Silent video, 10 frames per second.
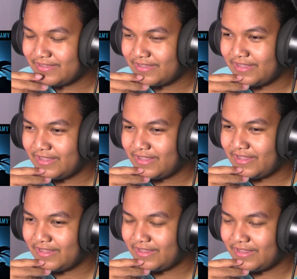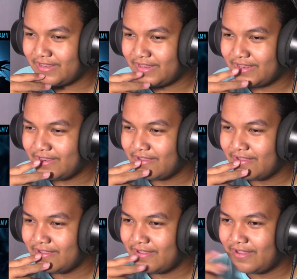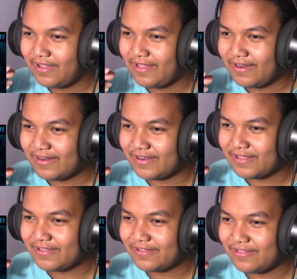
No one is speaking in this clip.